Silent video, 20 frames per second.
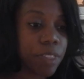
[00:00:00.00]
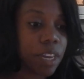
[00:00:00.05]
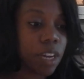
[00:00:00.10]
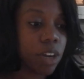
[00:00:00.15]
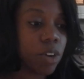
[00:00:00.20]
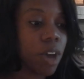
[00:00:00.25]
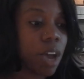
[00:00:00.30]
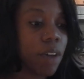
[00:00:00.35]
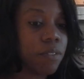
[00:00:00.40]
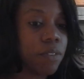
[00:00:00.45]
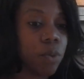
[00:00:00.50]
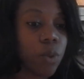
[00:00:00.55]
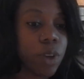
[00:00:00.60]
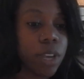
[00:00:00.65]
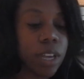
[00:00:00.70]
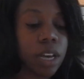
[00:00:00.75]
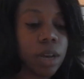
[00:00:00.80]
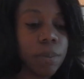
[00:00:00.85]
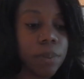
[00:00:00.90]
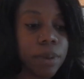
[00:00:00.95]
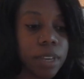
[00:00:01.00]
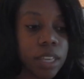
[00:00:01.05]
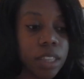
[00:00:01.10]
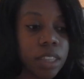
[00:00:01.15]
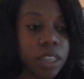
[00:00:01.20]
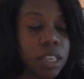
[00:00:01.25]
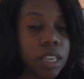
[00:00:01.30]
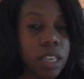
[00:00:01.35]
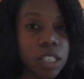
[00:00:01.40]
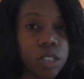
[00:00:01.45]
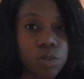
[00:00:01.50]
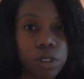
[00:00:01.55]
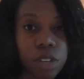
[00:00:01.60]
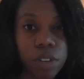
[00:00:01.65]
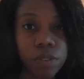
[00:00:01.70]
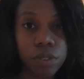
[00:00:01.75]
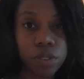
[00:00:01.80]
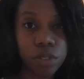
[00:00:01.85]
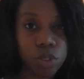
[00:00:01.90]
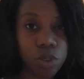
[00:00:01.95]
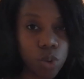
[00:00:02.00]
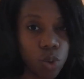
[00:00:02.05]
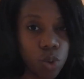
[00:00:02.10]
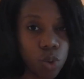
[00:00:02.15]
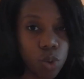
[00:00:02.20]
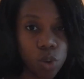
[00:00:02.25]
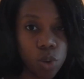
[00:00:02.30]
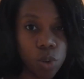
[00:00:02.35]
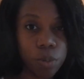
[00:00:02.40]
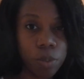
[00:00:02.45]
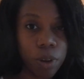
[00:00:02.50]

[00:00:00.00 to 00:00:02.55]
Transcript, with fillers: that I don't have to wake up and get the kids ready for school.